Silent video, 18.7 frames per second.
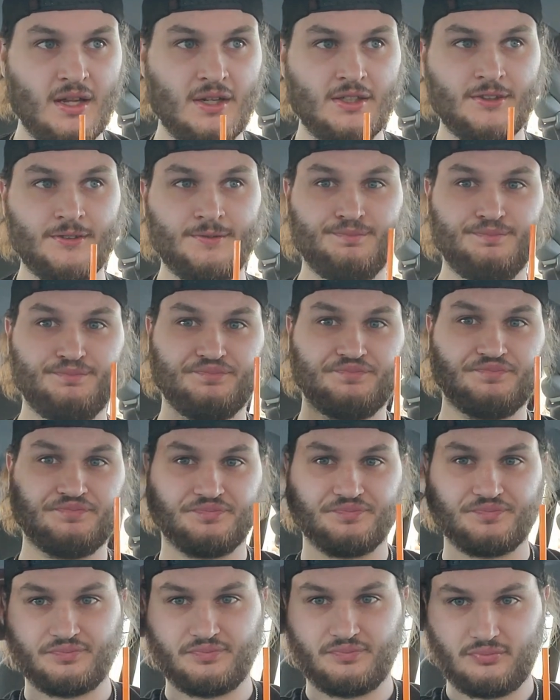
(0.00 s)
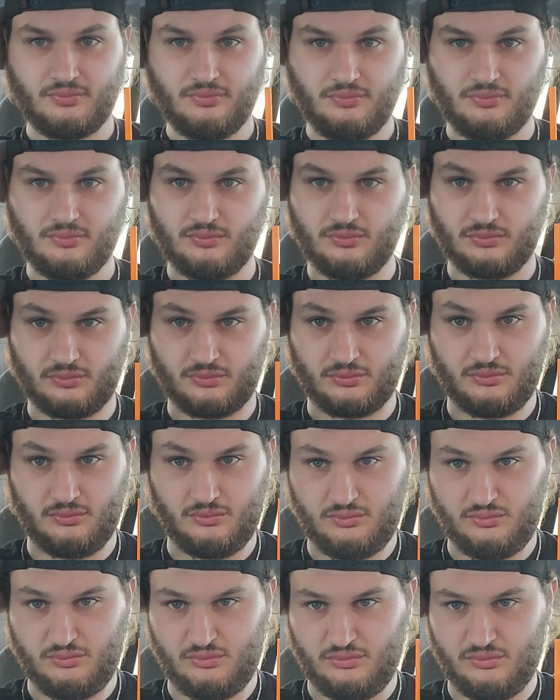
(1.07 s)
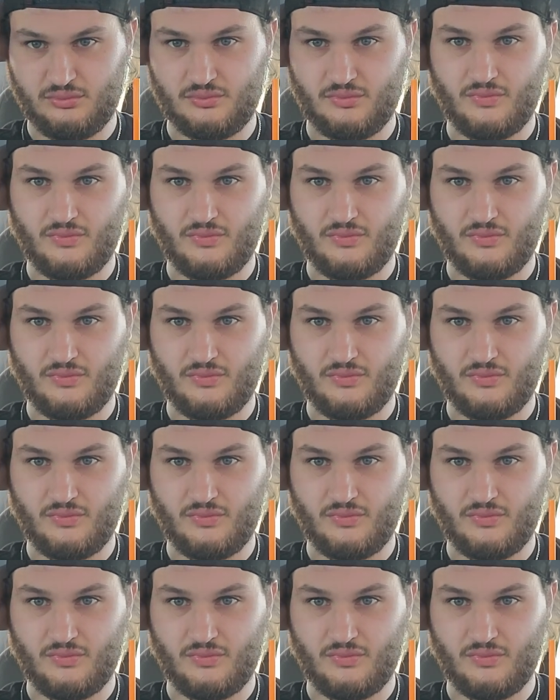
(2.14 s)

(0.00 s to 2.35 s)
[no speech]